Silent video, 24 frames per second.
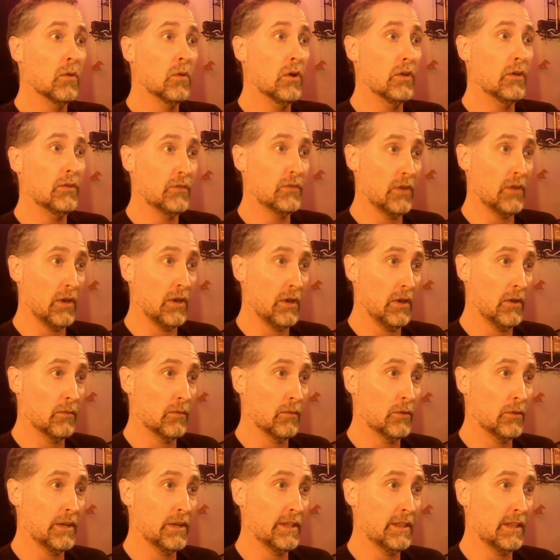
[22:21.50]
was
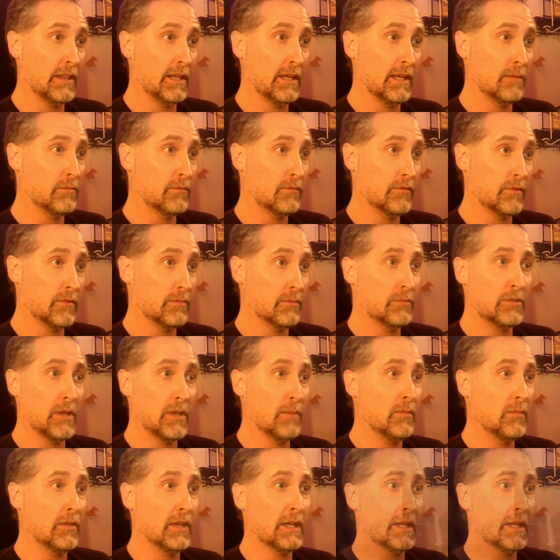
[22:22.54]
rethemed from something,